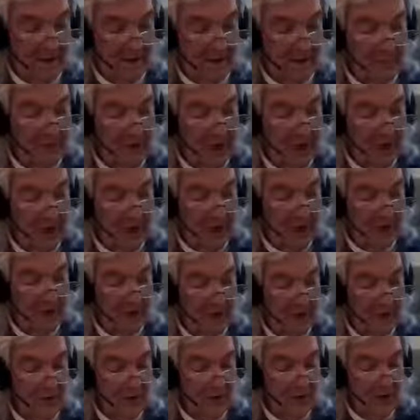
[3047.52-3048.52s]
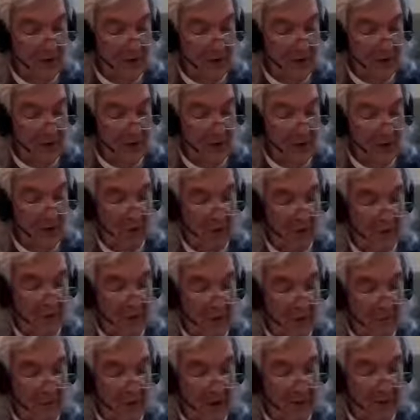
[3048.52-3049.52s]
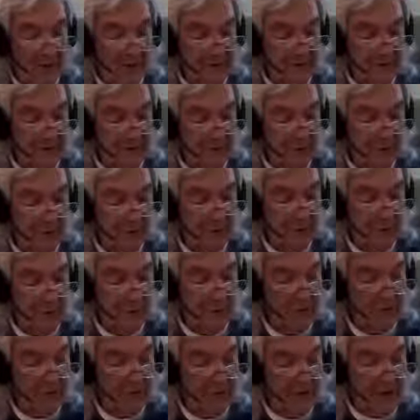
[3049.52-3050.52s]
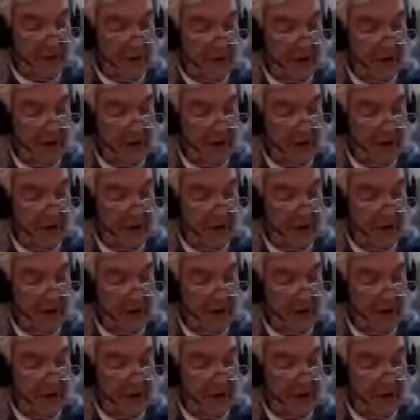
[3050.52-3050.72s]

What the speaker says: You may argue that you are not often mentally or emotionally